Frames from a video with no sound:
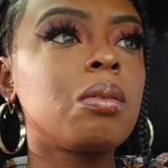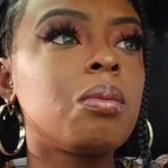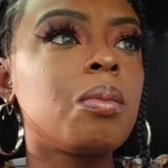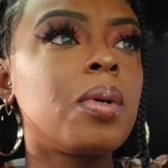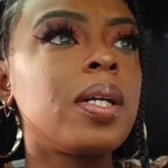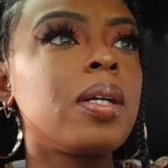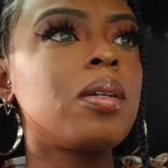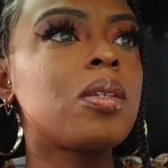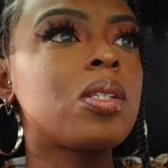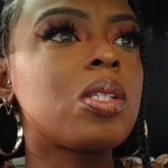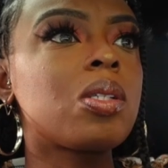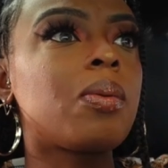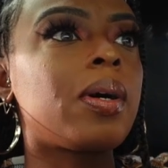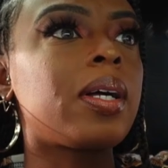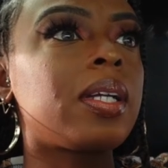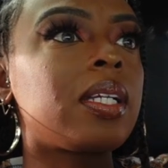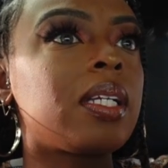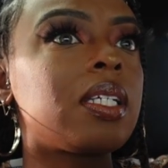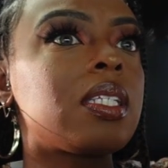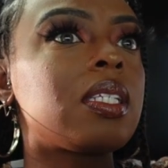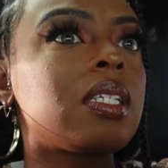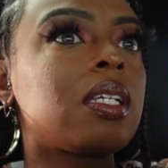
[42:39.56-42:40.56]
what else do I
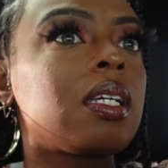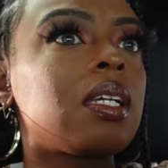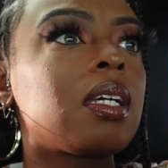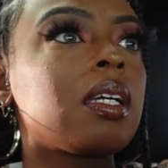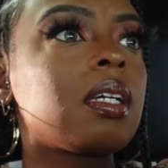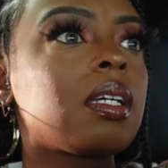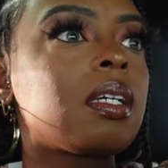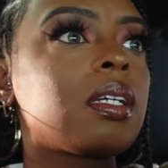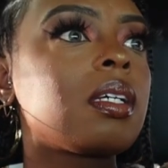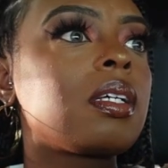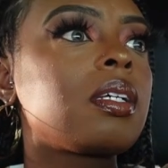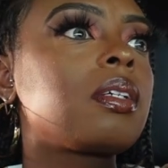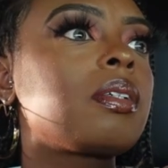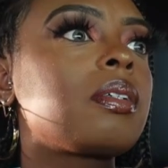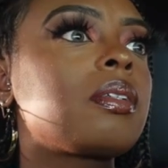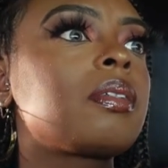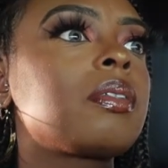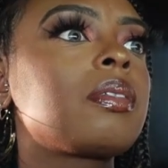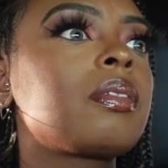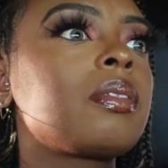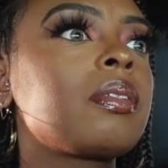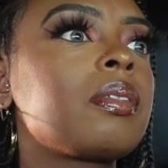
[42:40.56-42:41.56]
need to get?
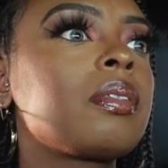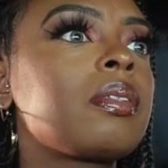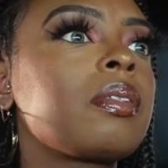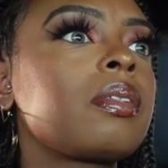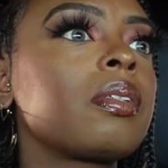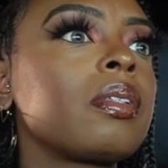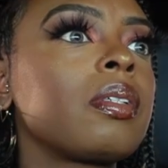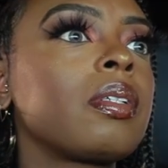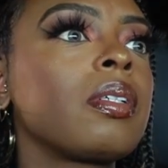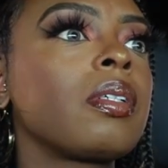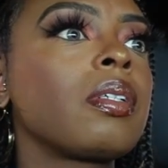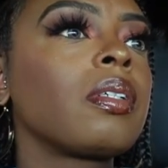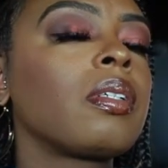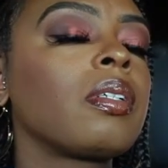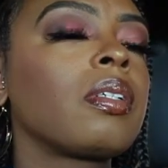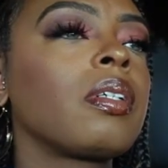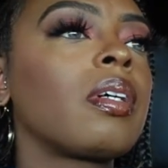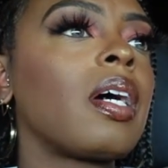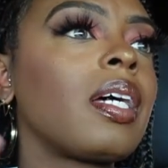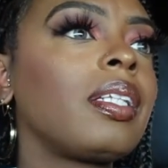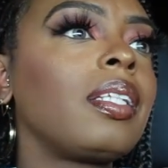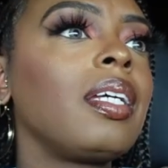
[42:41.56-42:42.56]

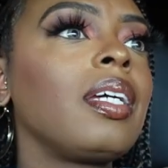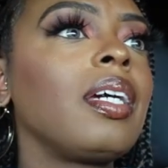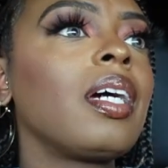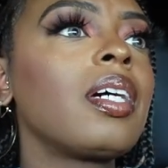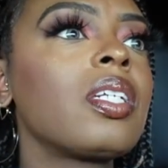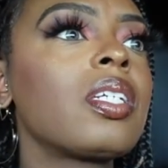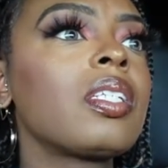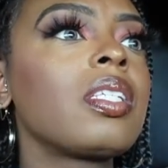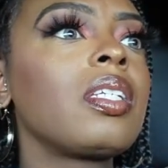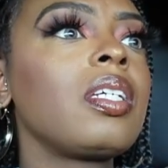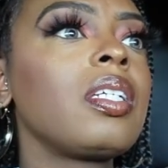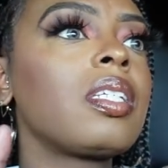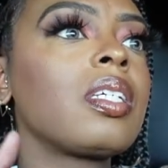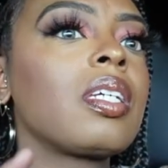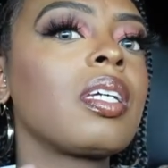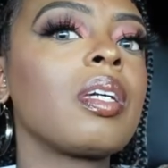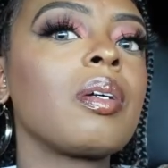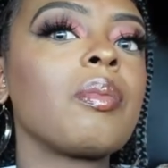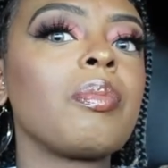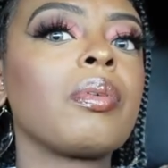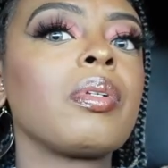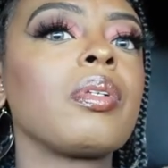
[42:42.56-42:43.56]
I think I just need to
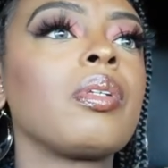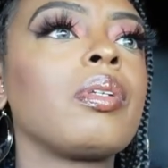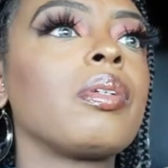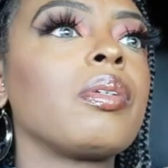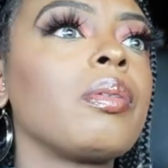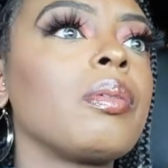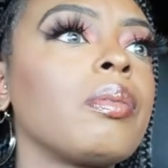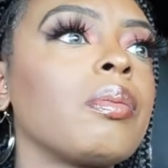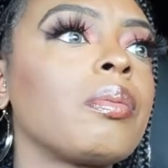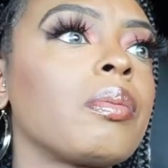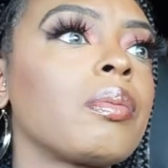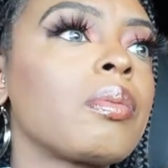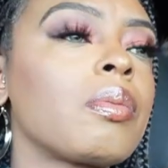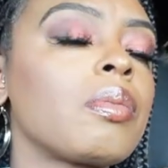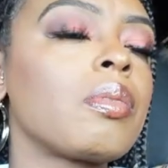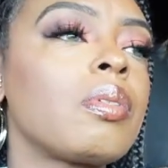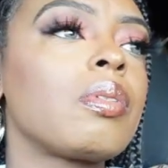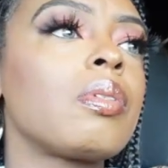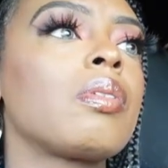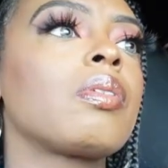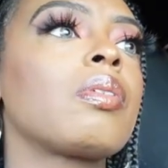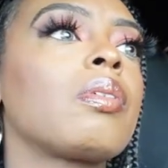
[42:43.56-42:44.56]
get
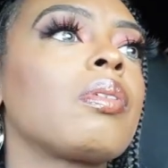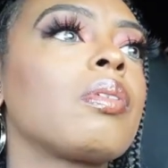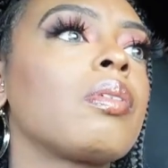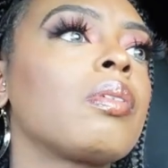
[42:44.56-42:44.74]
balloons.